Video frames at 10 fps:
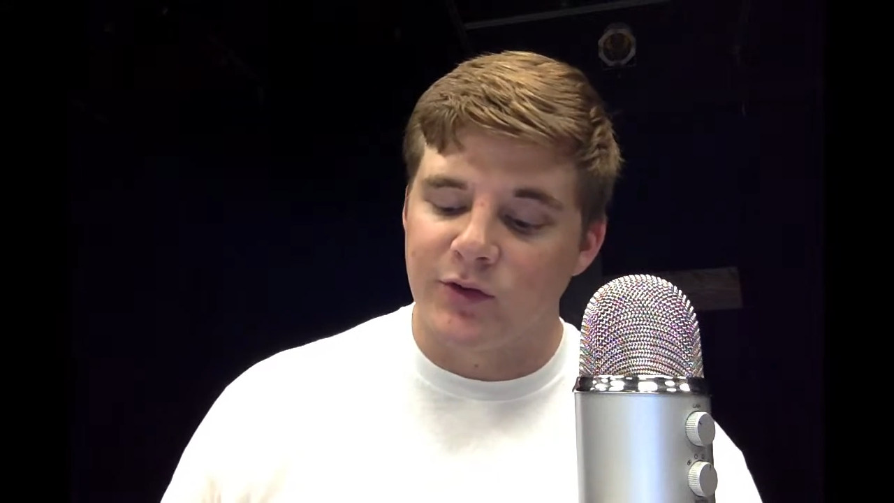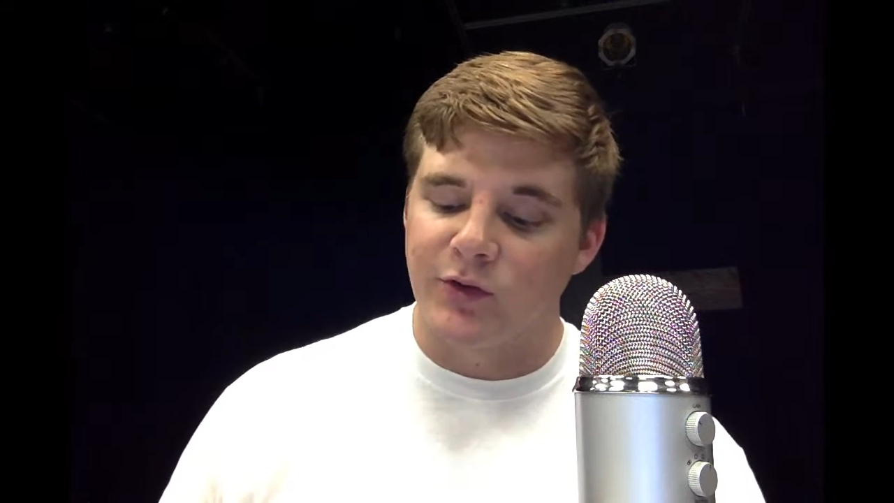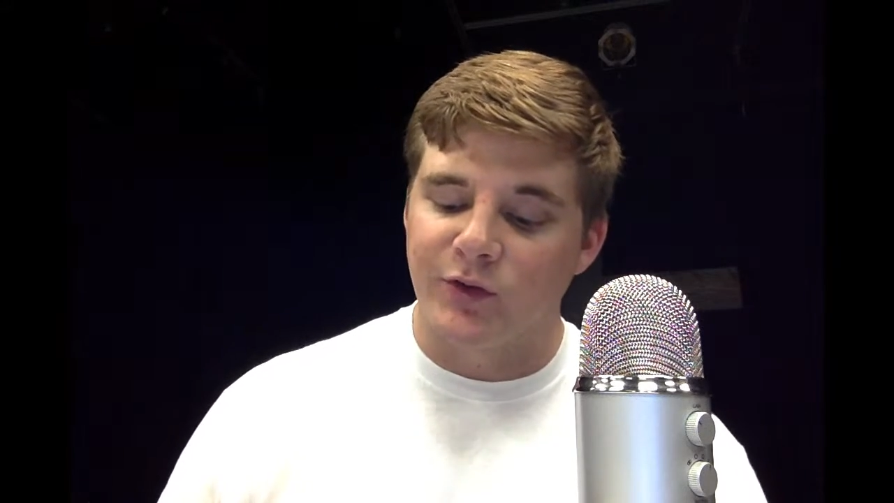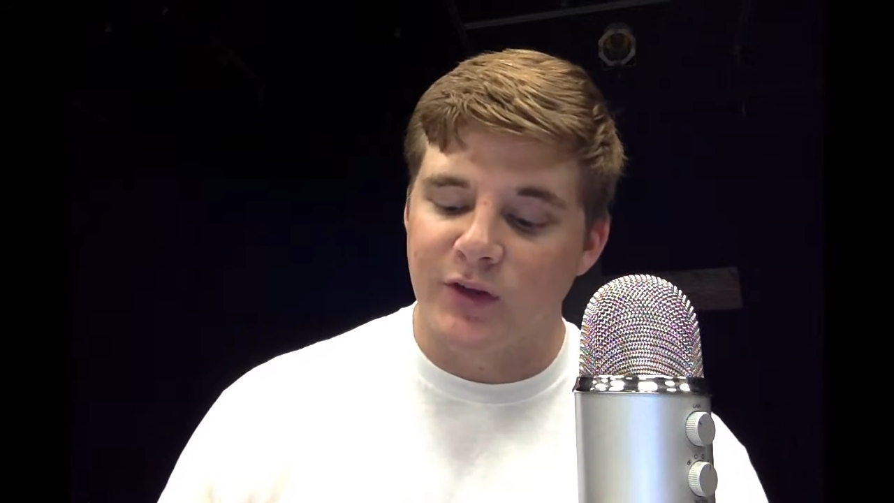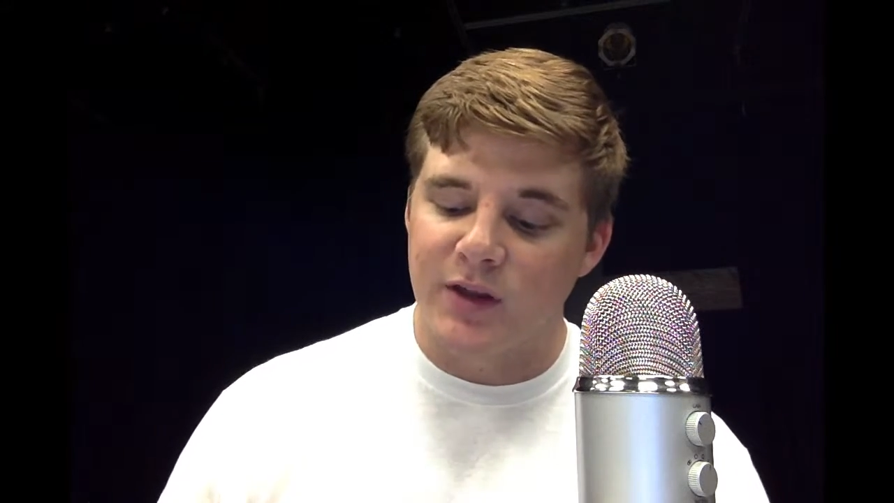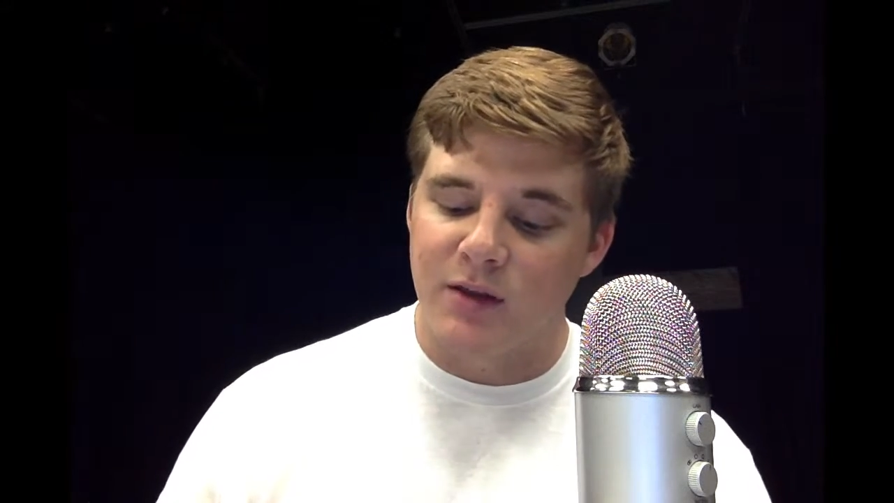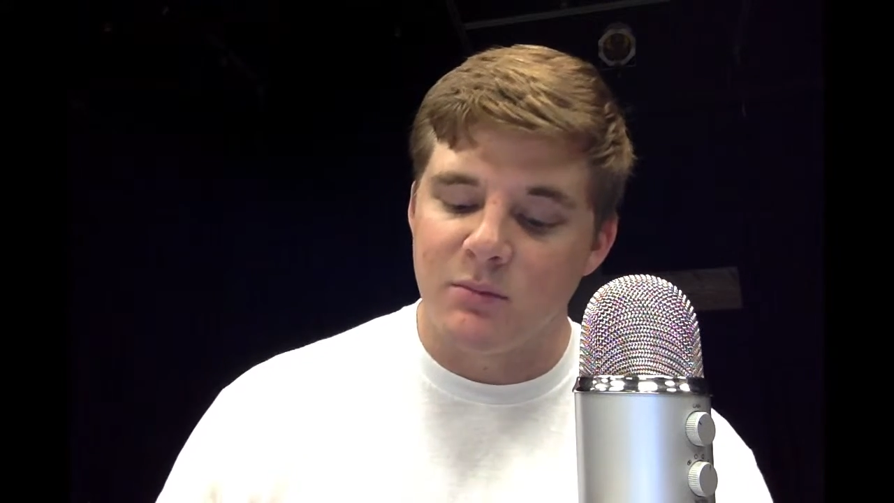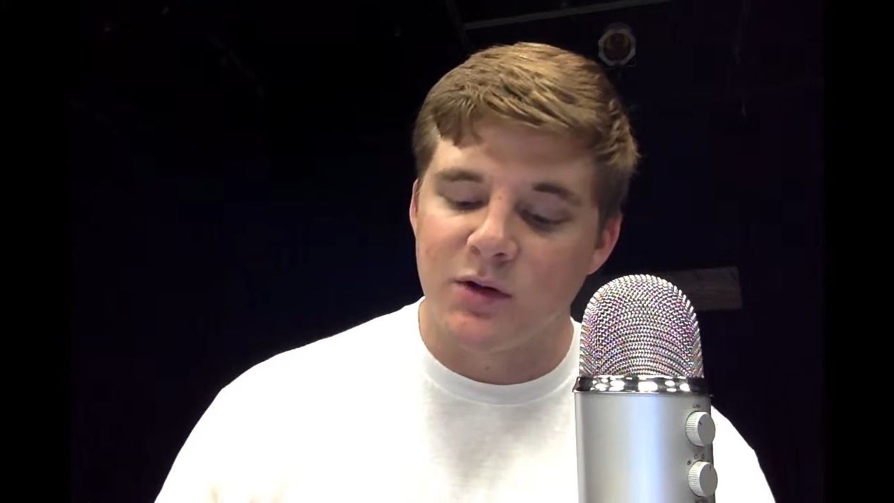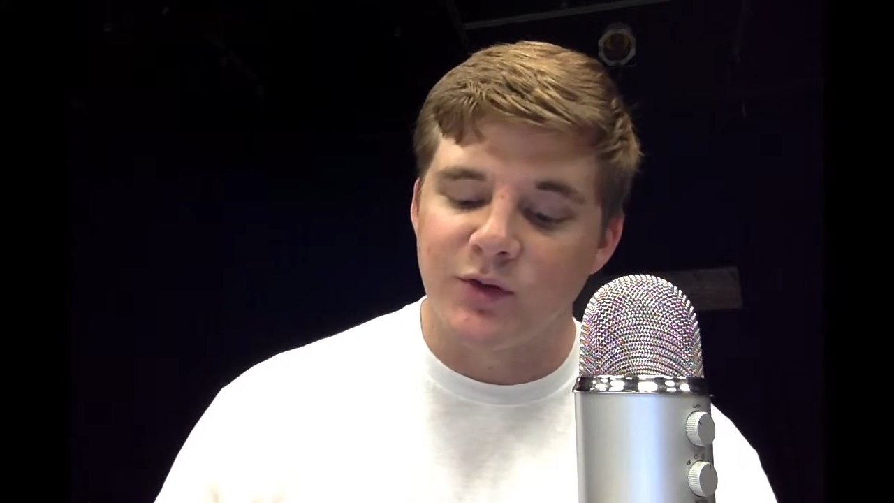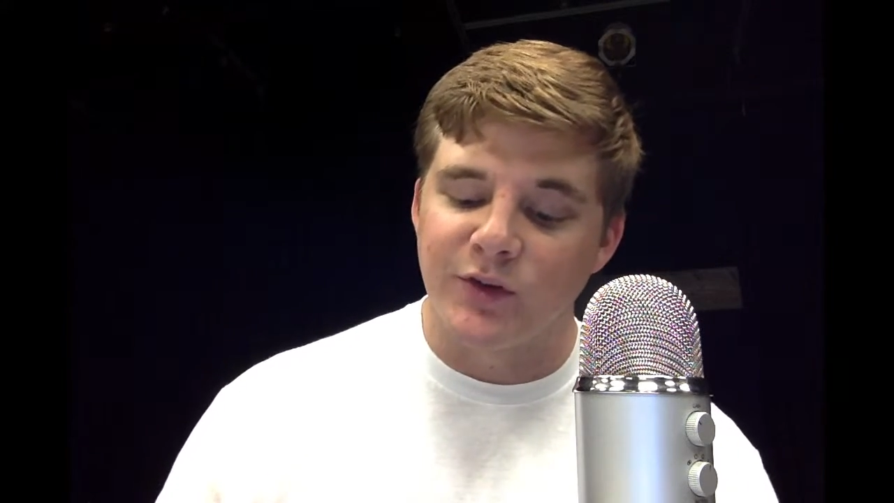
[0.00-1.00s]
you'll see that
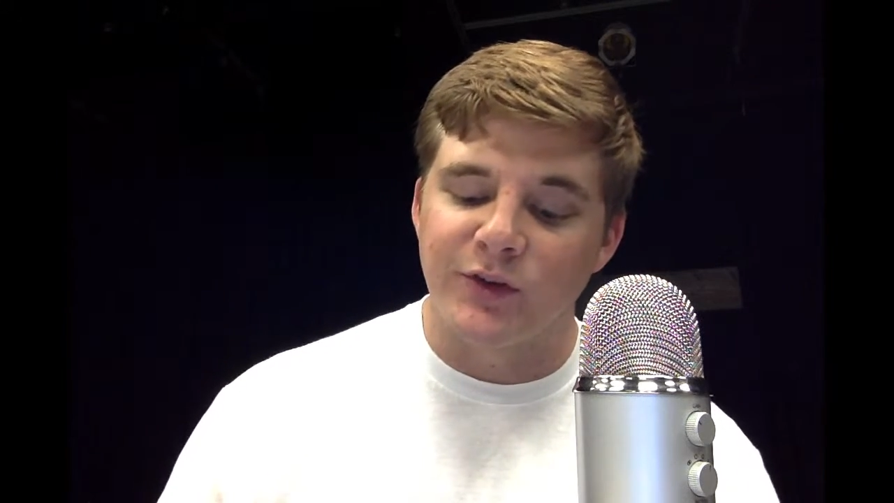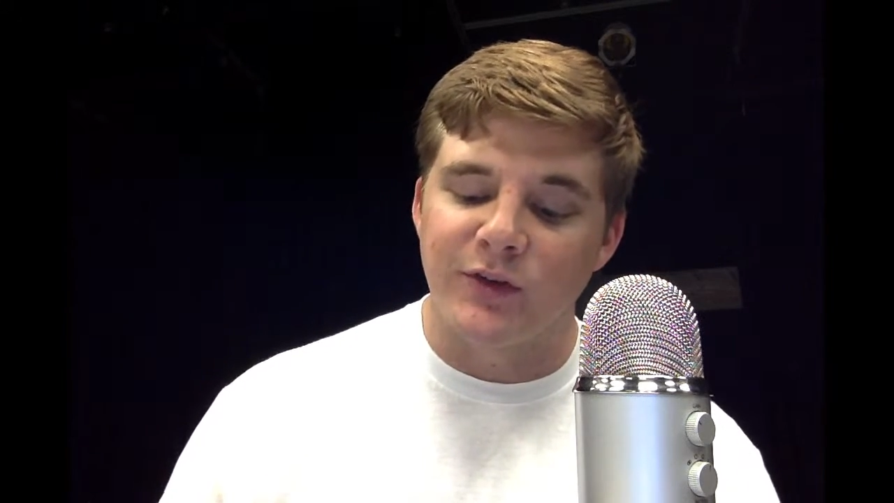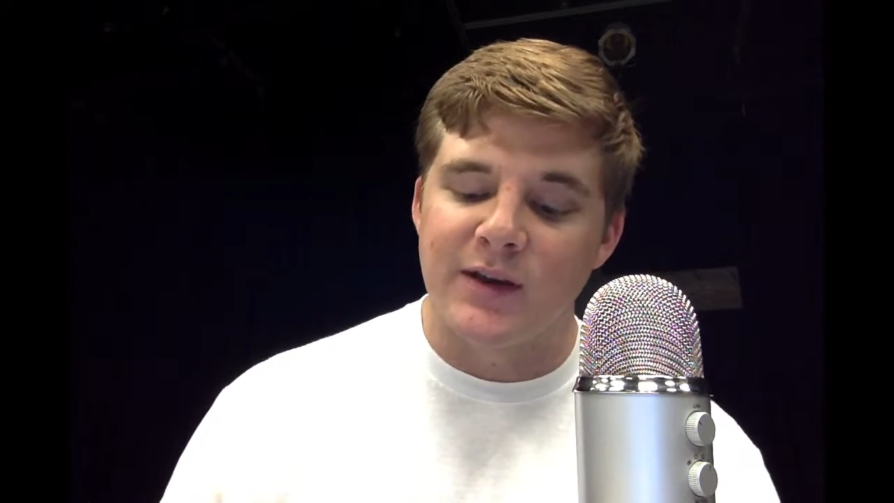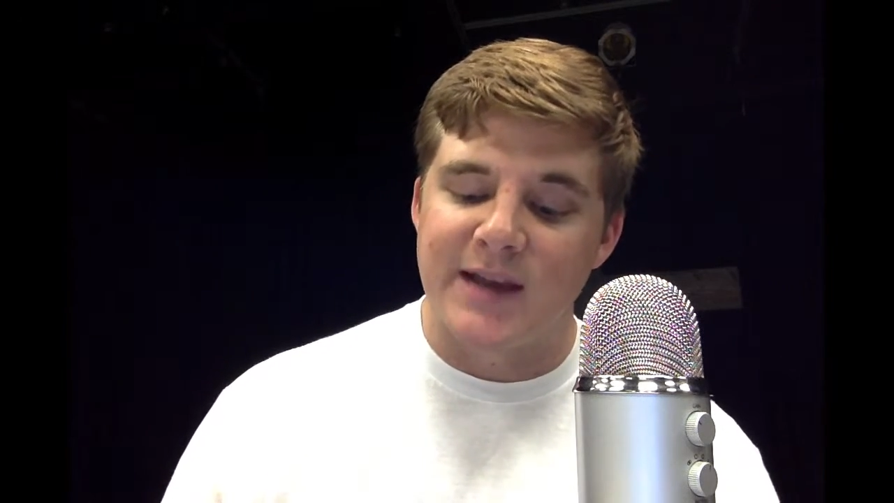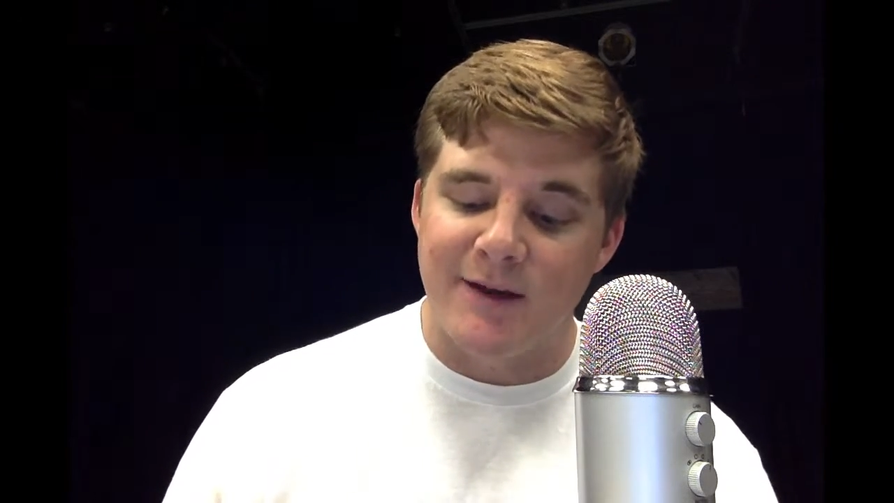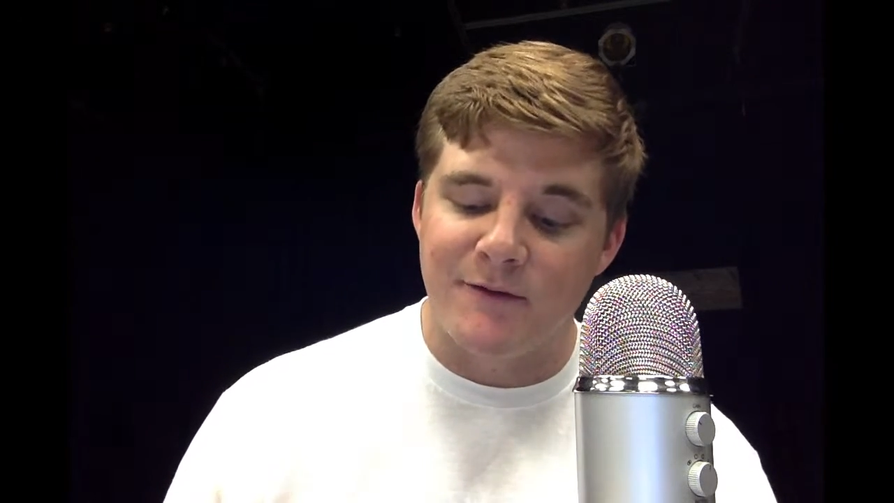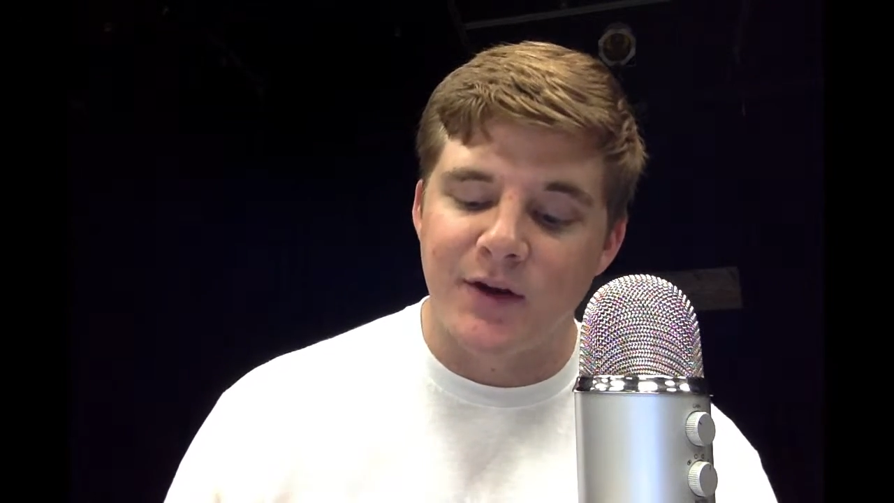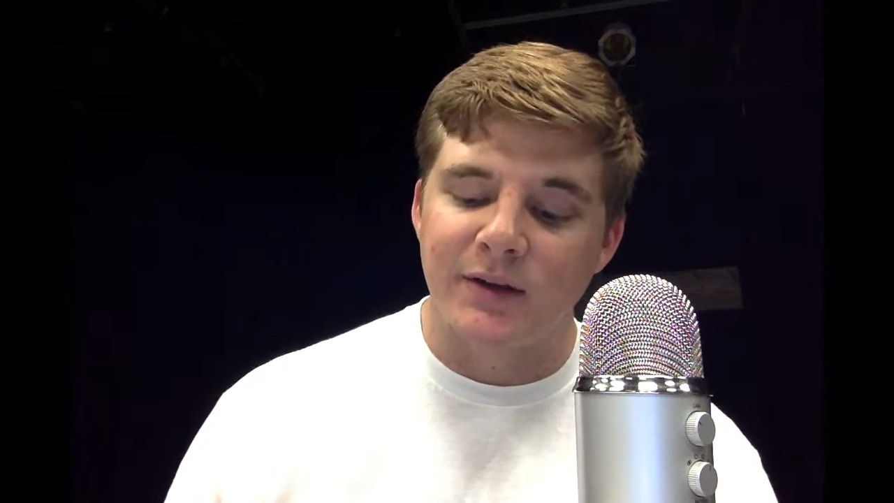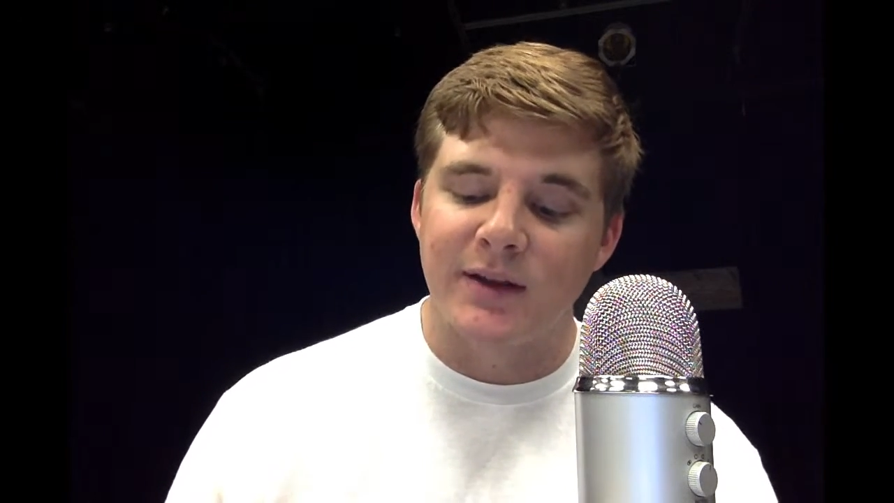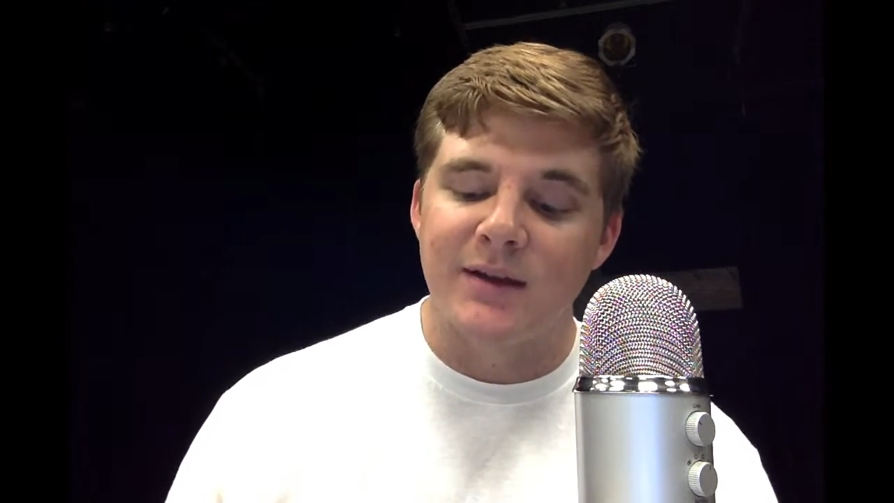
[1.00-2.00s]
Moses
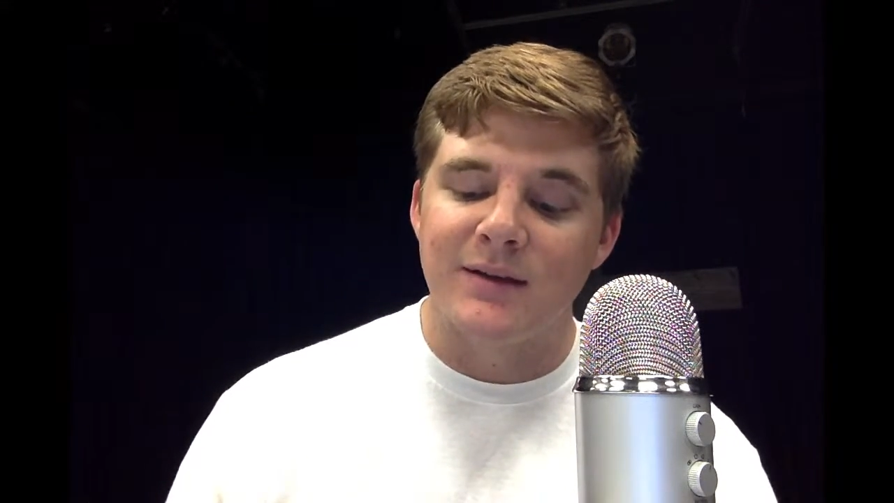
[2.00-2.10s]
definitely